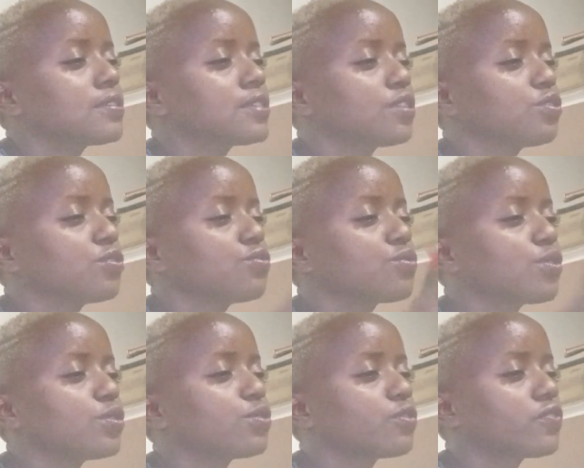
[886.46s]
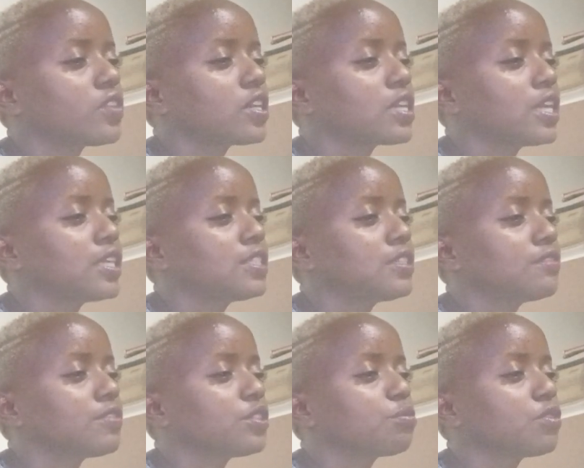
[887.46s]
Cytonn rolled over clients'
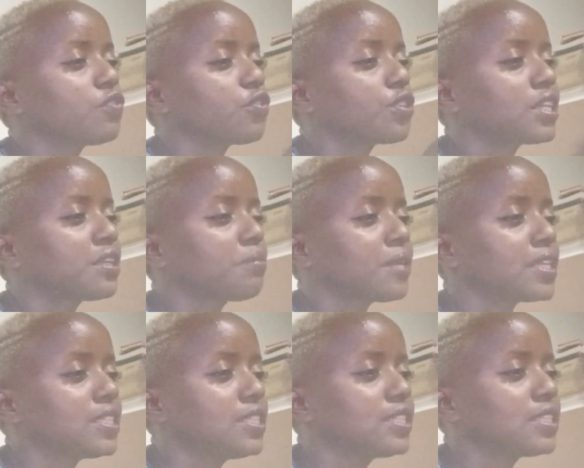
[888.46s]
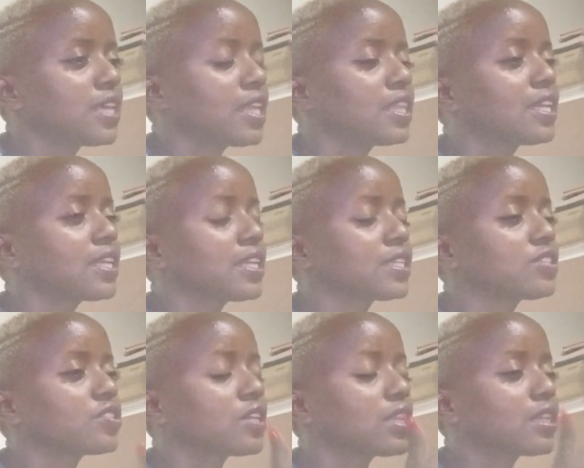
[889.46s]
investment for 3 months and then an
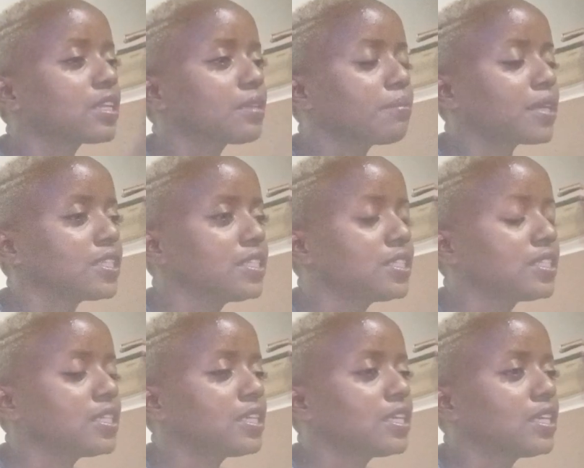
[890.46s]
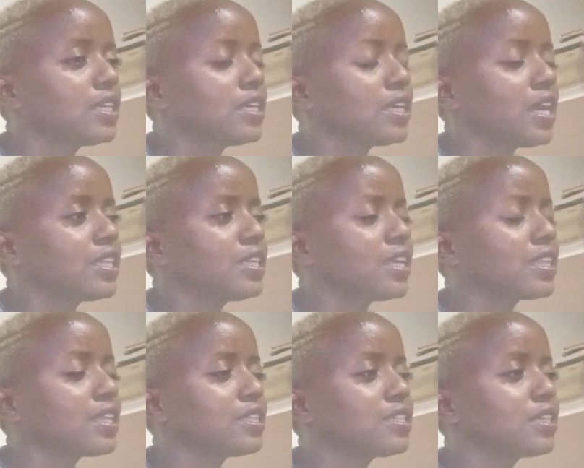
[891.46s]
extra 3 months. And then a
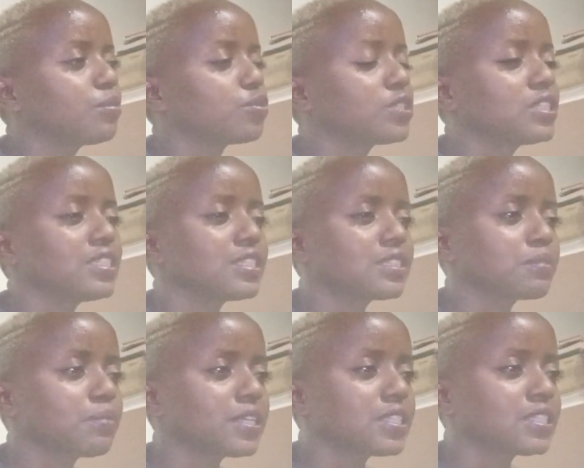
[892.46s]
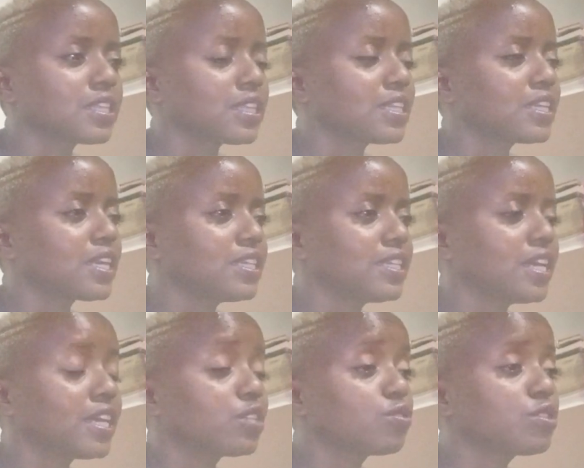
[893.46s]
third time, was it 6 months and then a
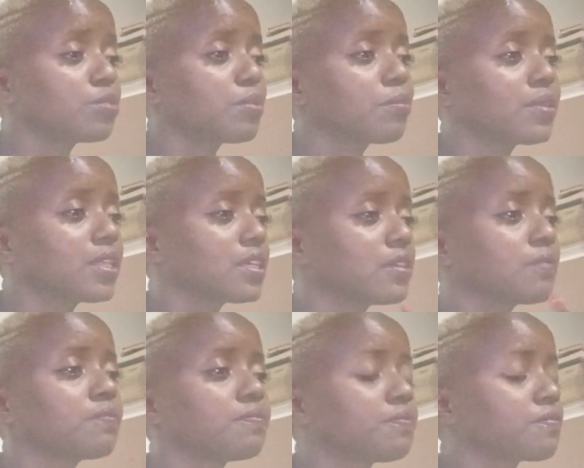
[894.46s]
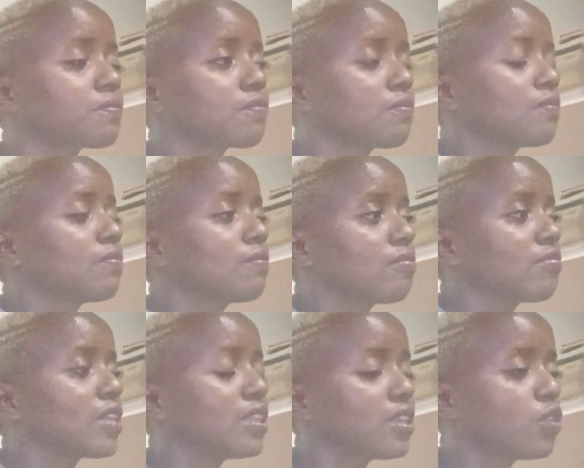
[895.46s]
year? I don't remember the
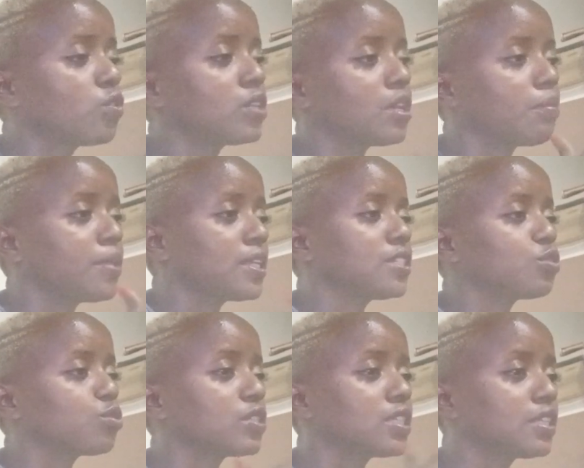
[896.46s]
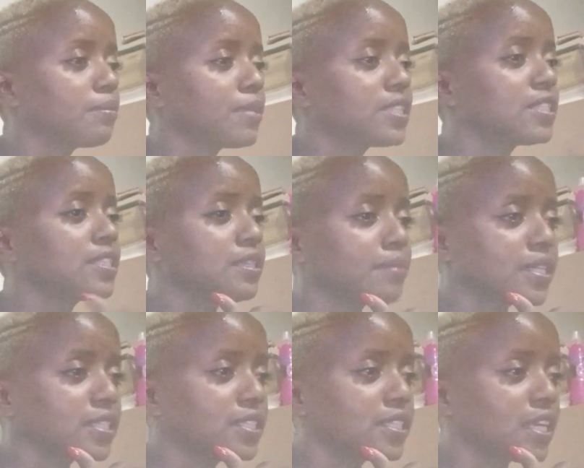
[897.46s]
the order, but it was 3
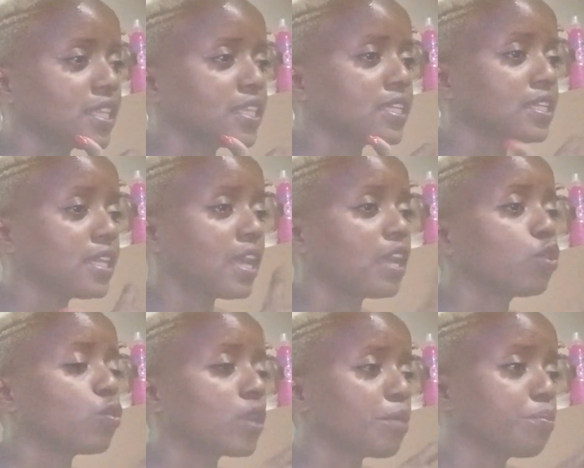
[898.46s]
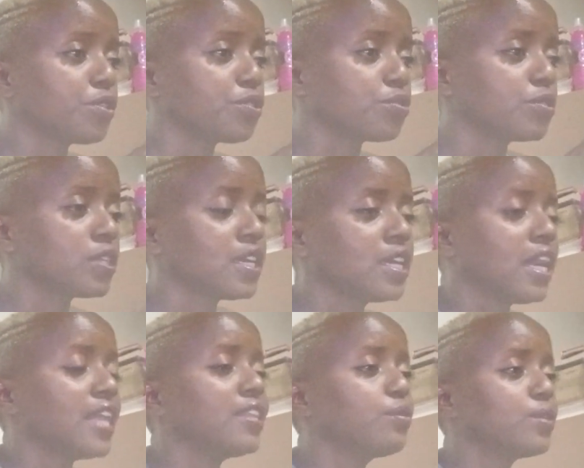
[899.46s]
months, and then a longer period.
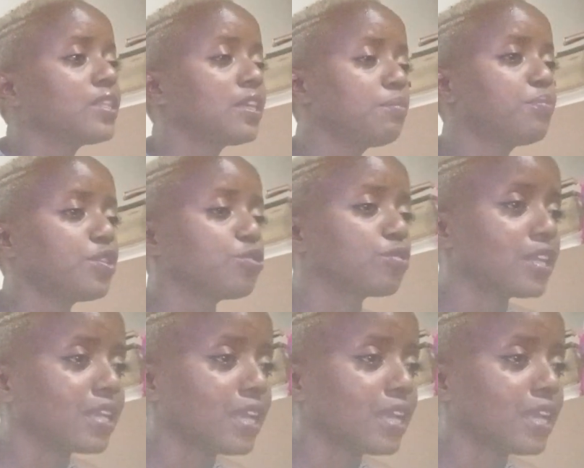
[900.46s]
And then when that period